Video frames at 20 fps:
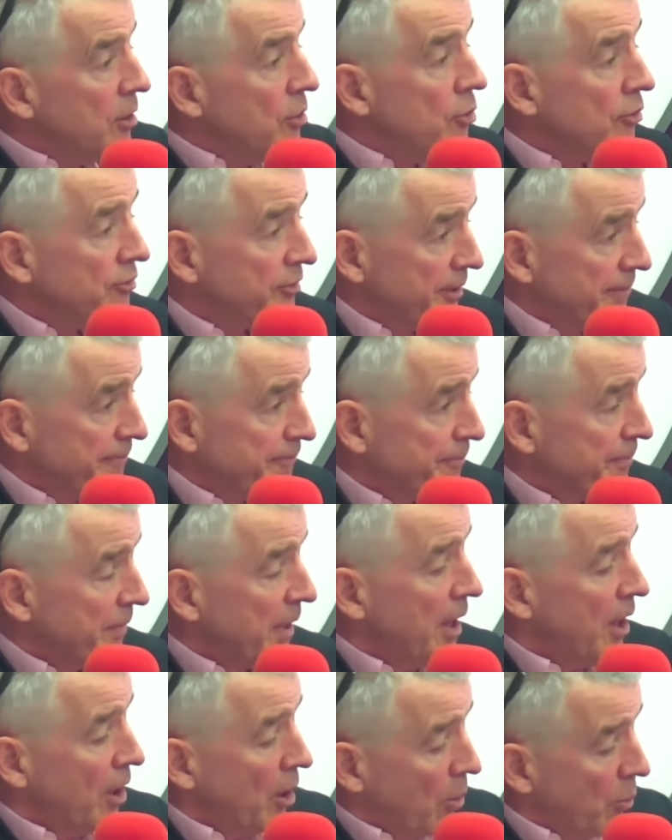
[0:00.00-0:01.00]
nothing.
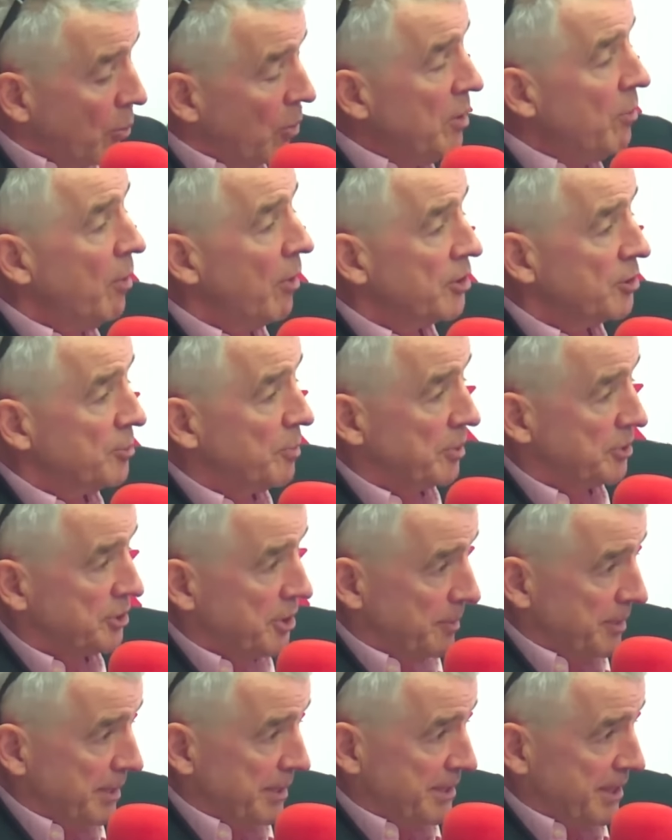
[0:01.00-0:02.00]
We want to put
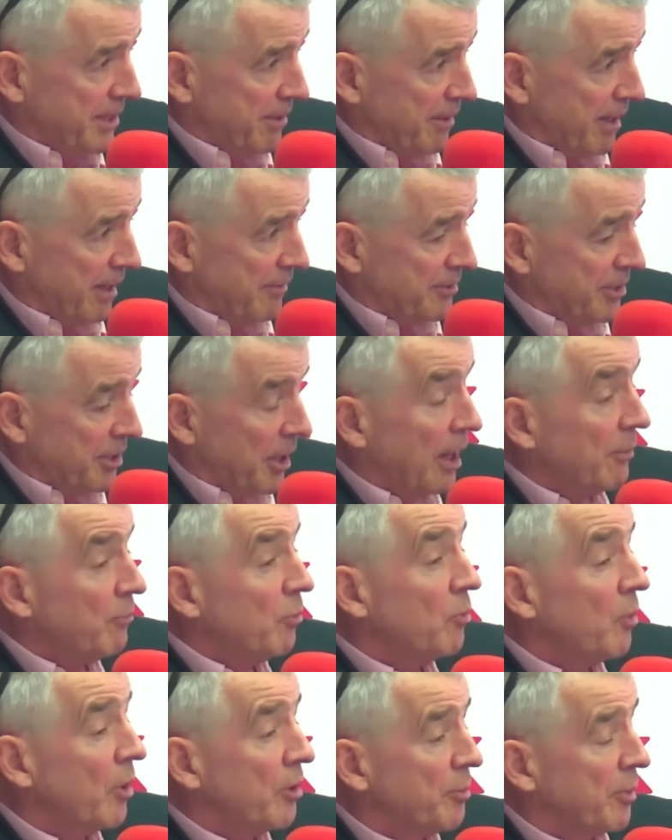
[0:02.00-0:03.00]
some of these aircraft in. I
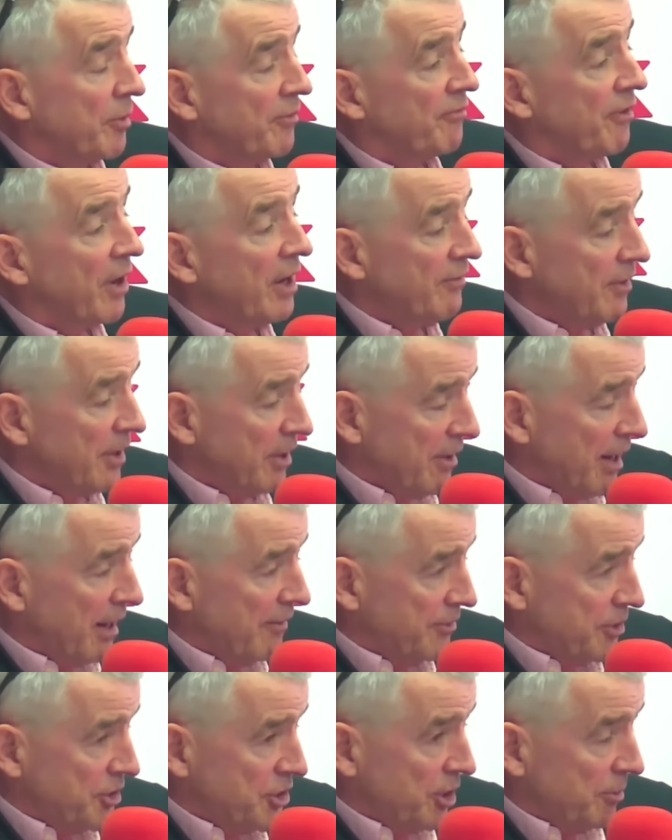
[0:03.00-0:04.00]
would want to put five
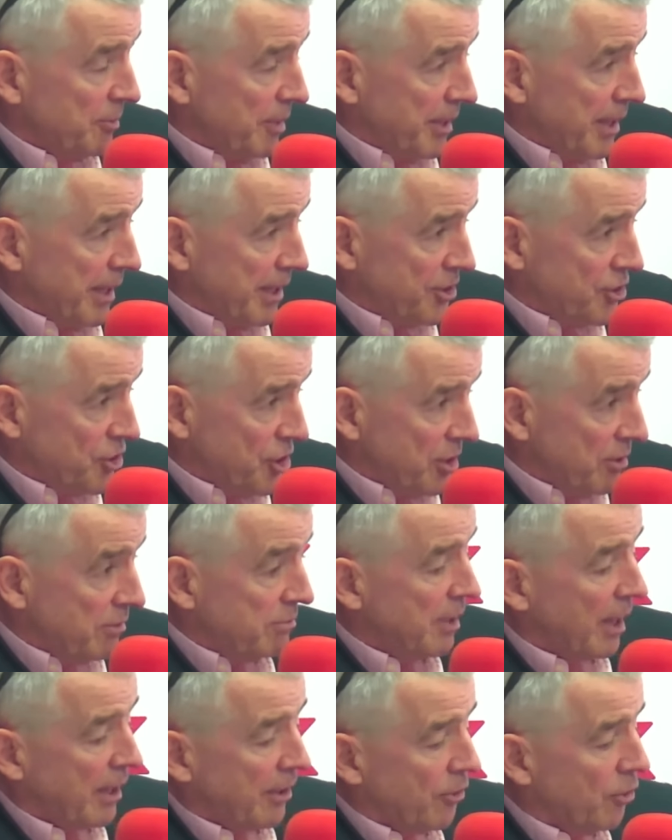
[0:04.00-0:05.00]
aircraft in Dublin next
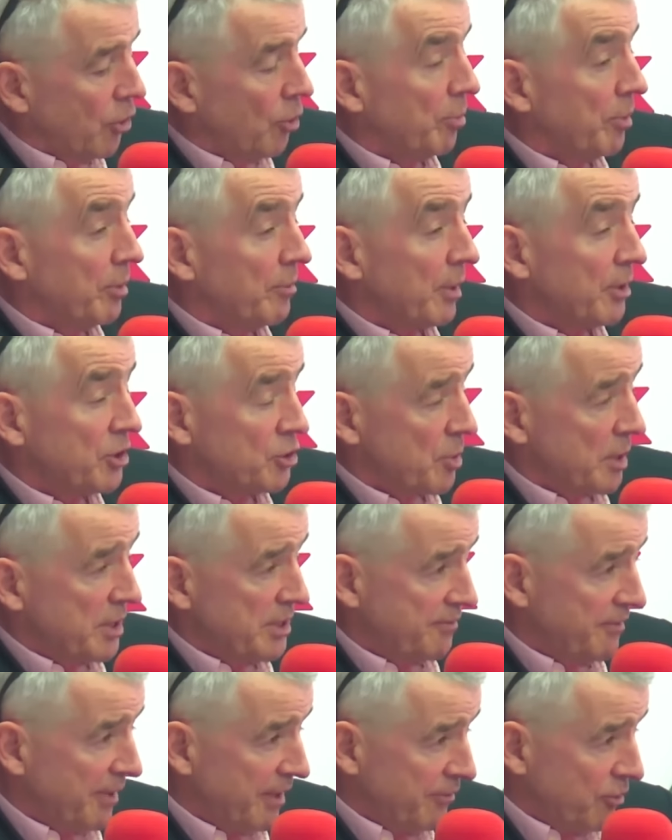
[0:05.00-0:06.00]
year. I could open about
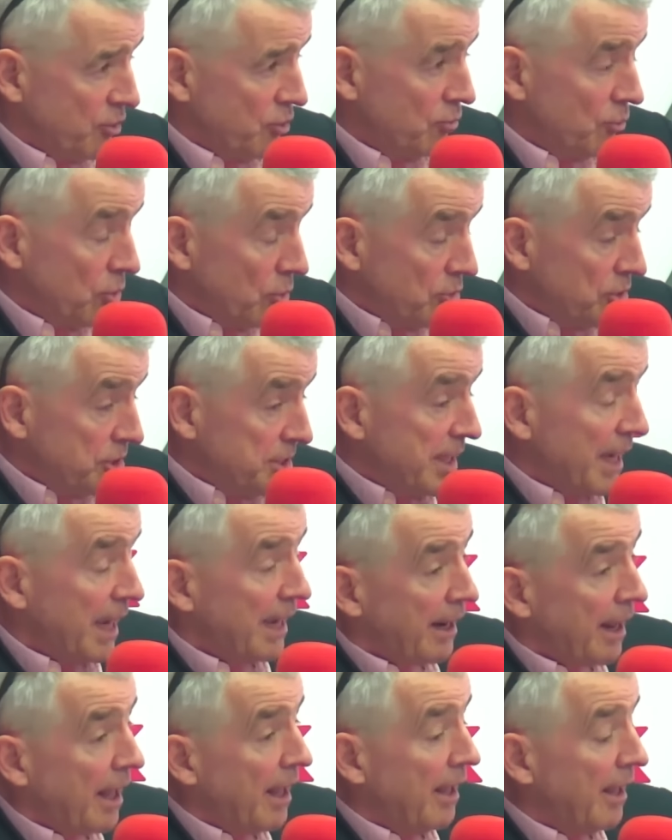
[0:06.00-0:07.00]
twenty-five new routes
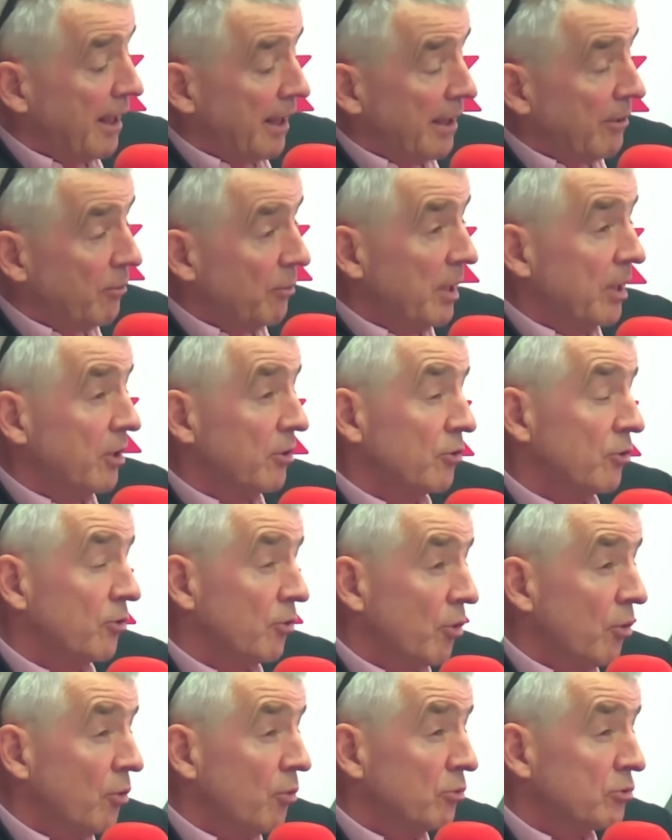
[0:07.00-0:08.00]
and uh, we could
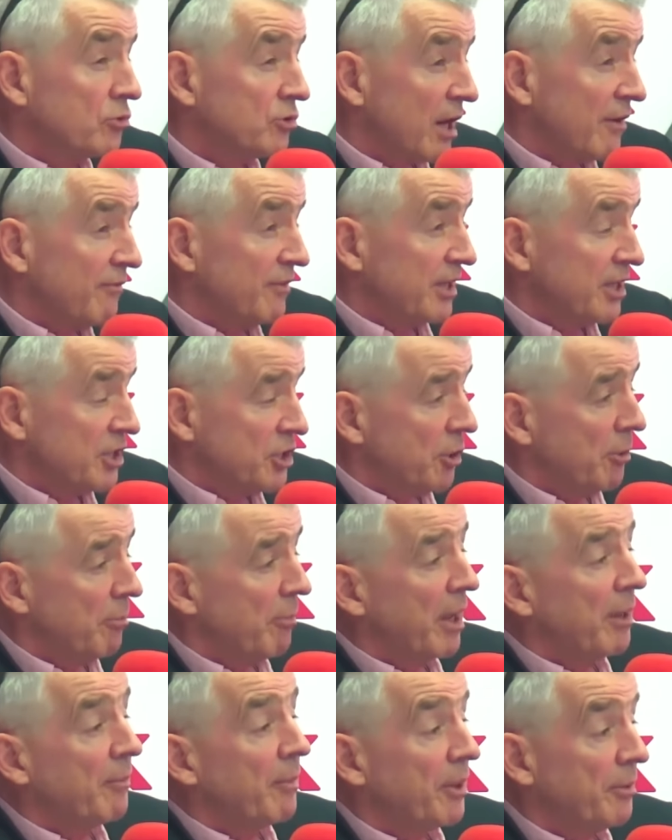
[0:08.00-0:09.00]
grow traffic in Dublin
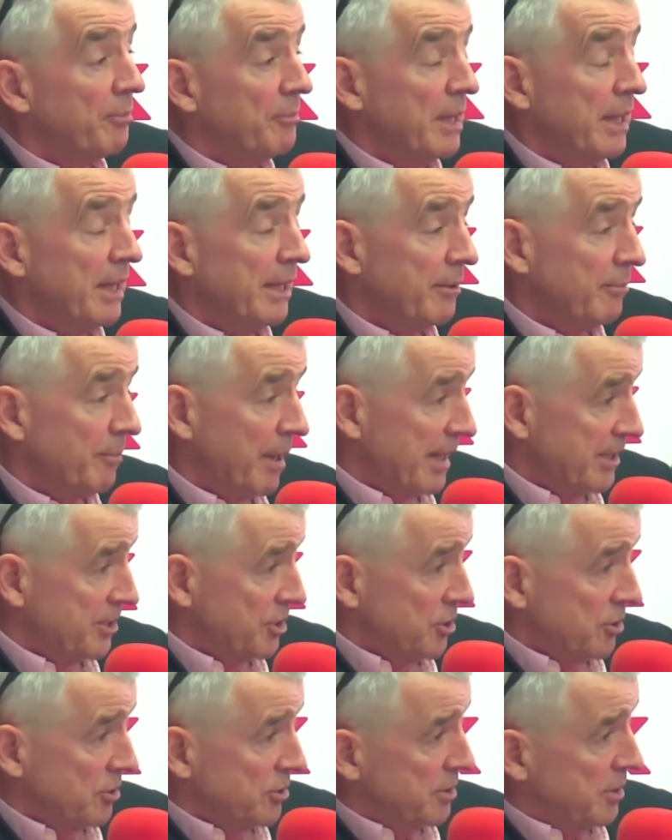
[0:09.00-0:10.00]
by about a million
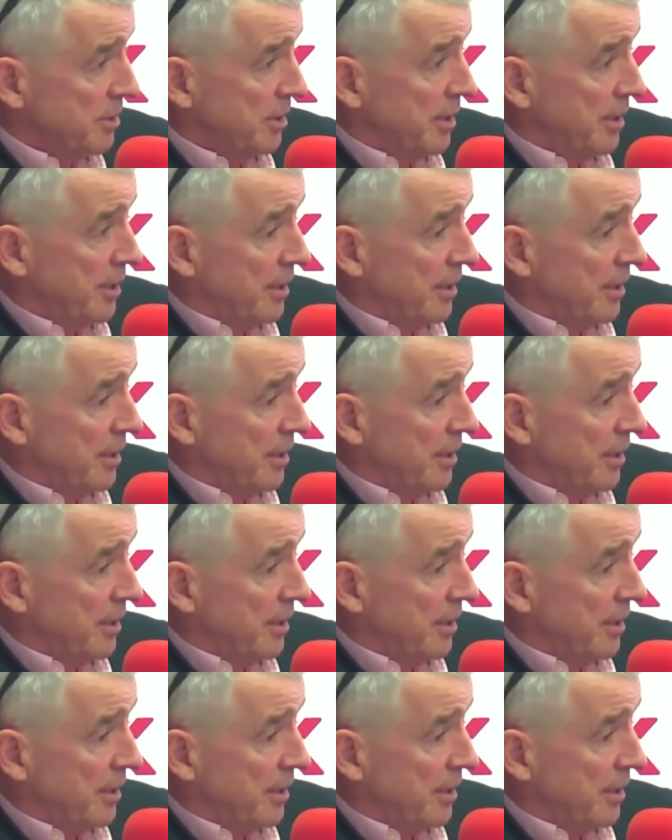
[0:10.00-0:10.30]
passengers.